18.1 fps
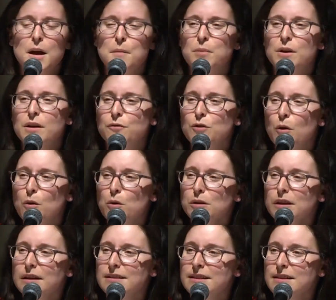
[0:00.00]
But if the
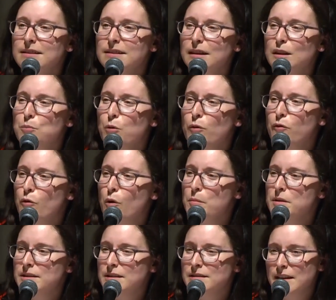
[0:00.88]
whole idea is that the
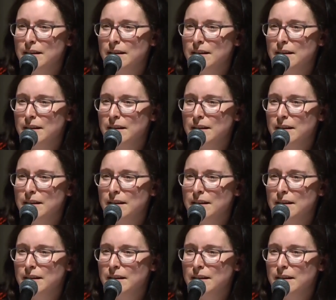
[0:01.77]
performance is